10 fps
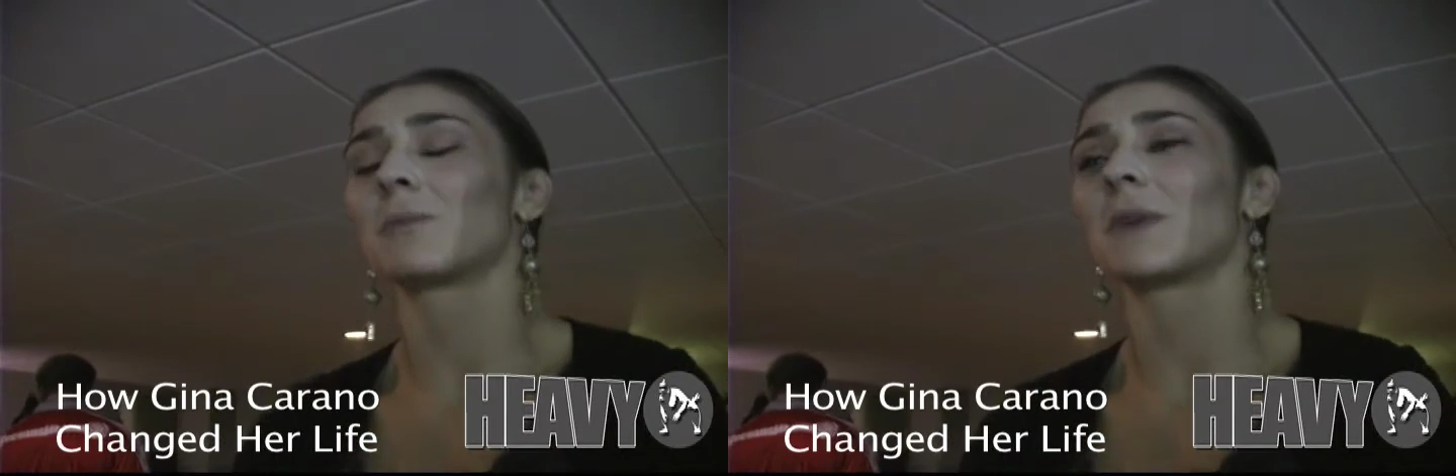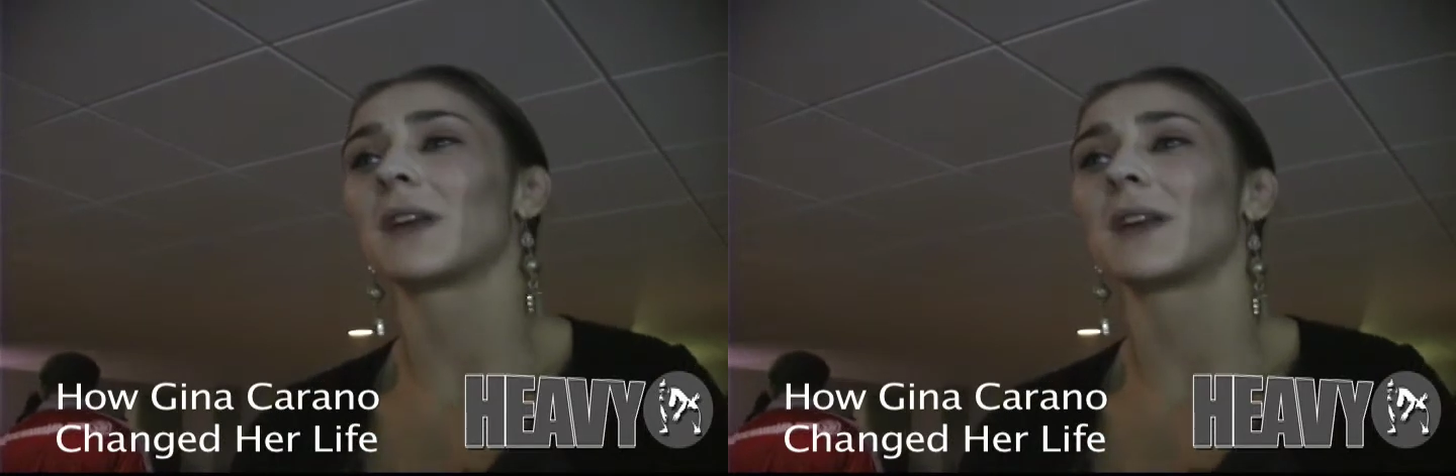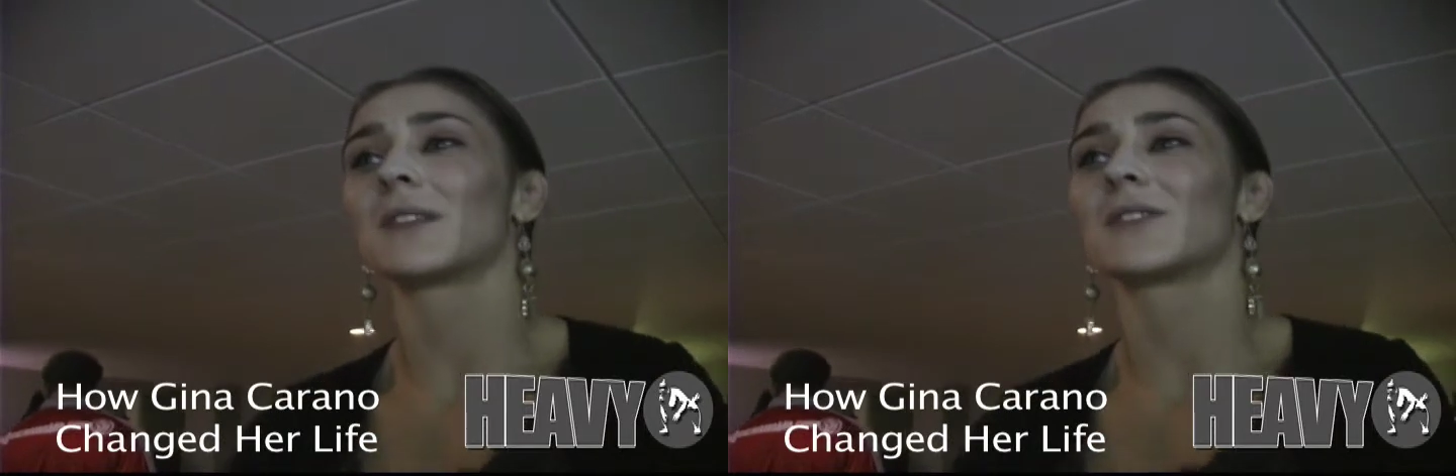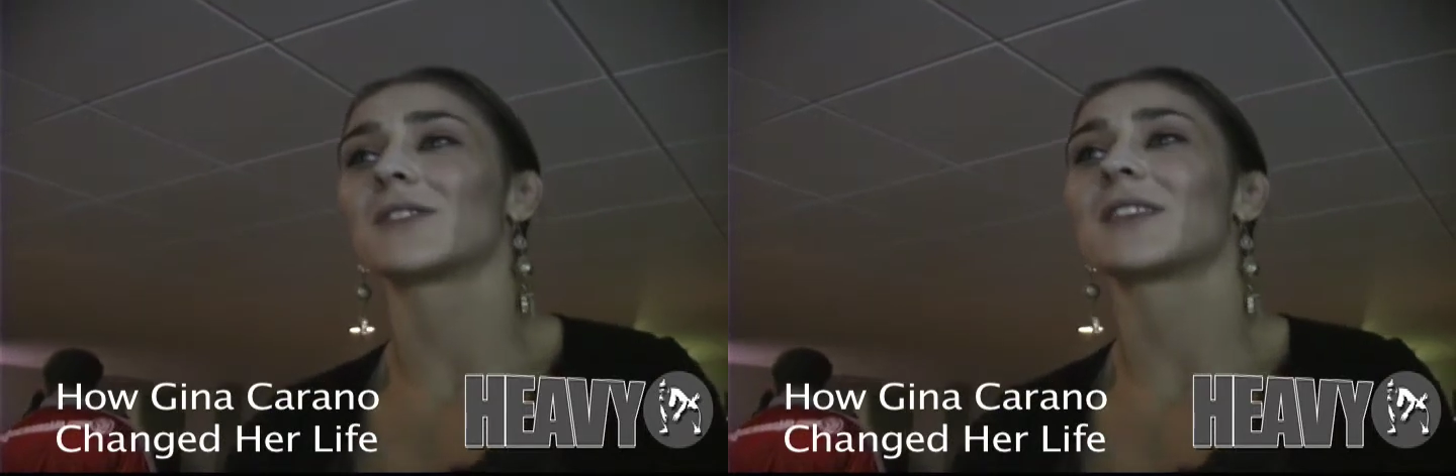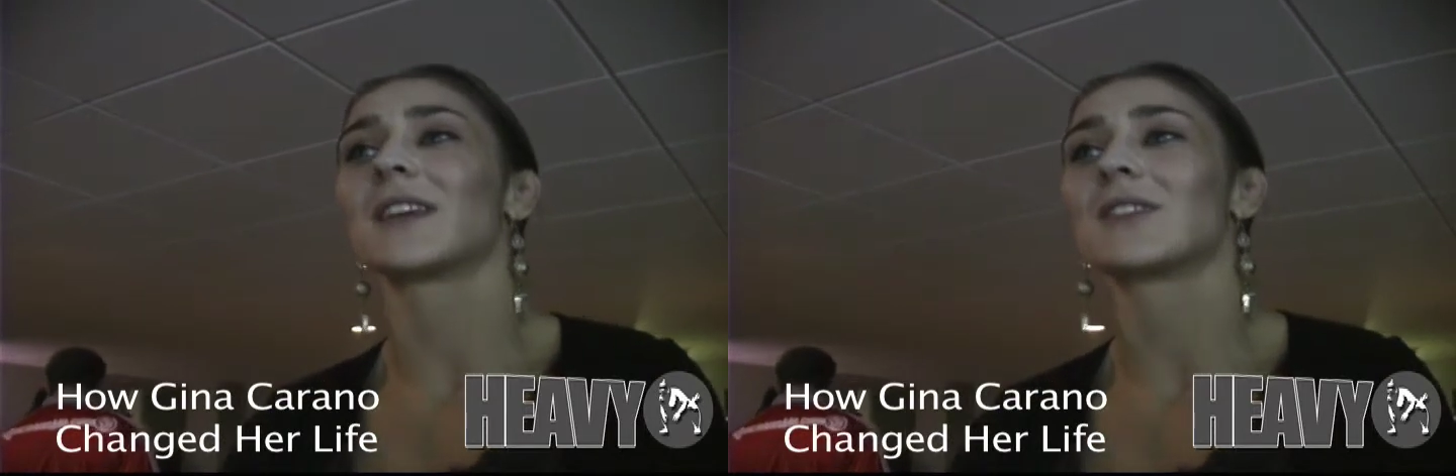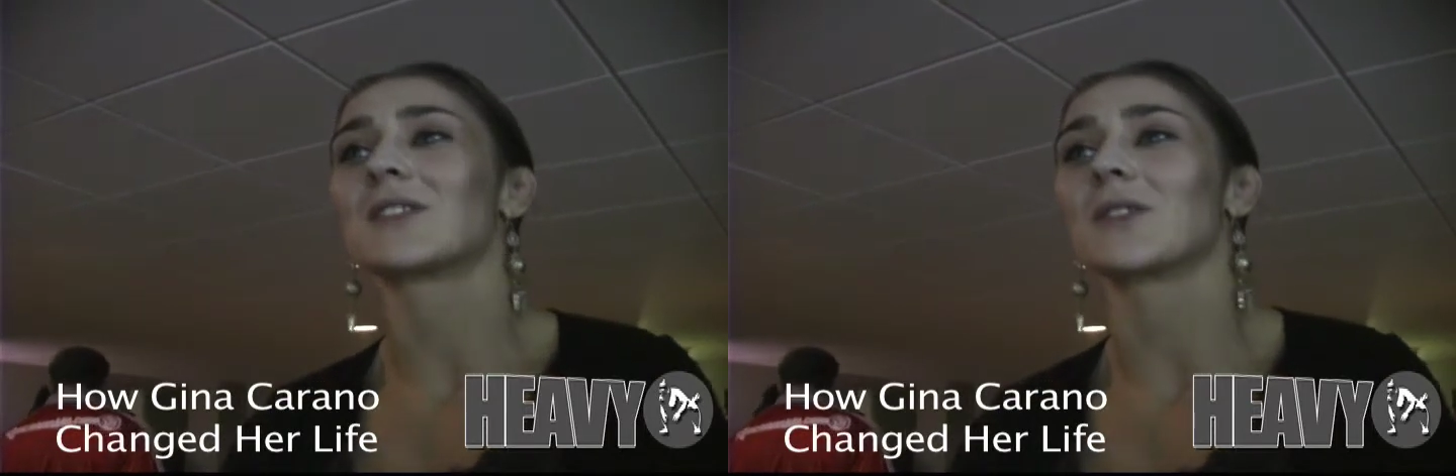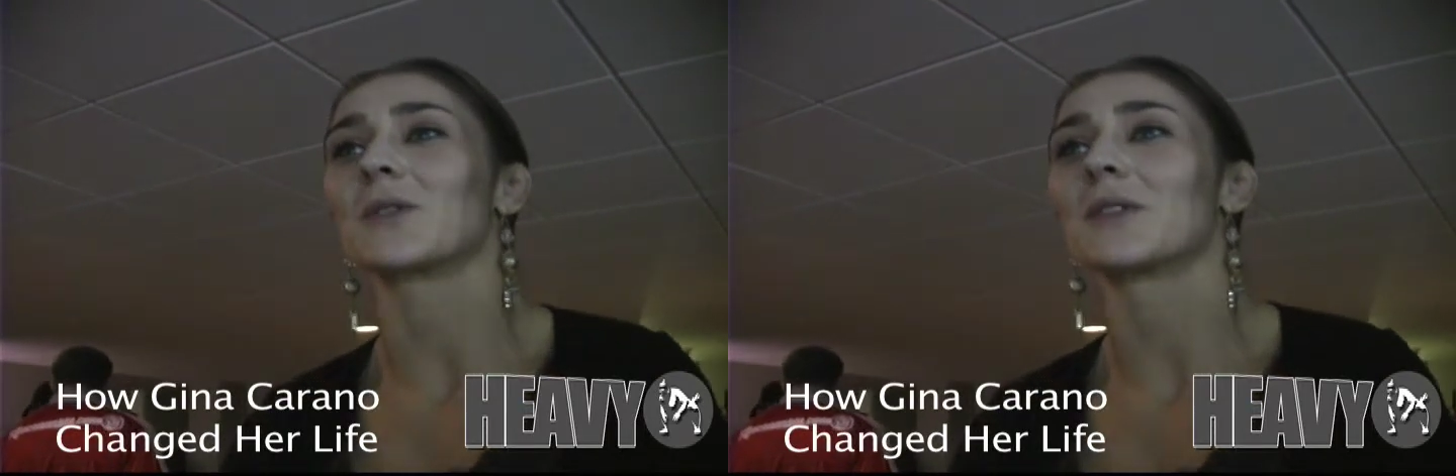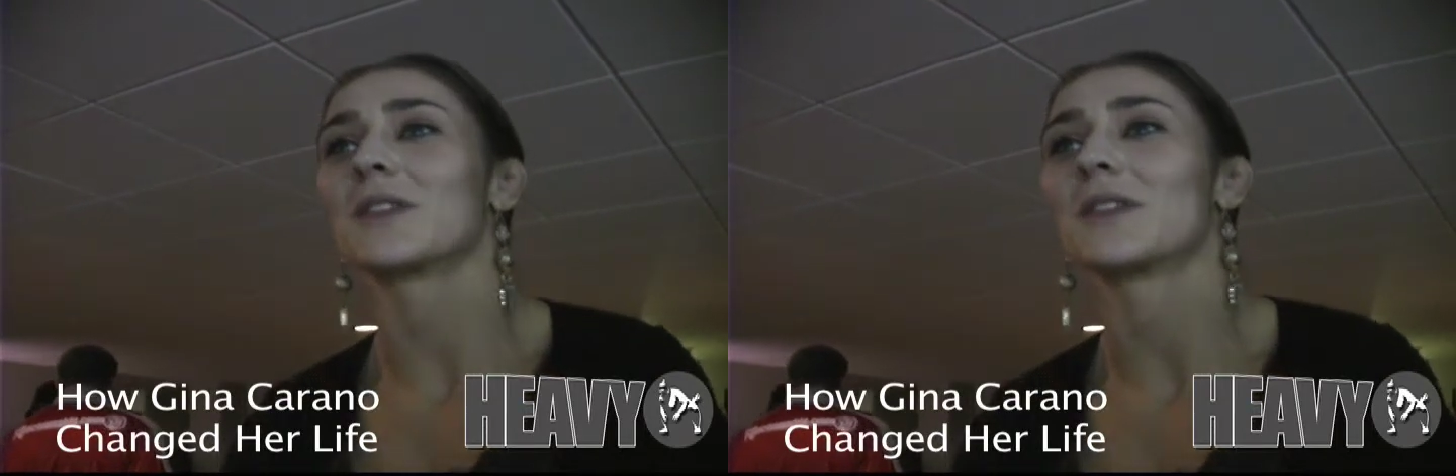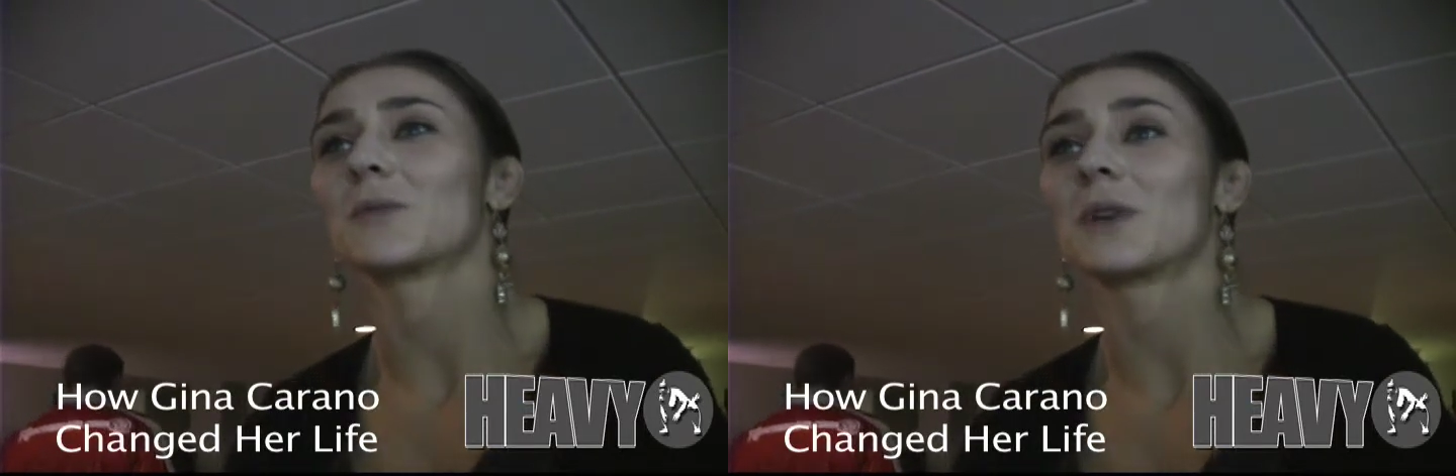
be here today. So uh,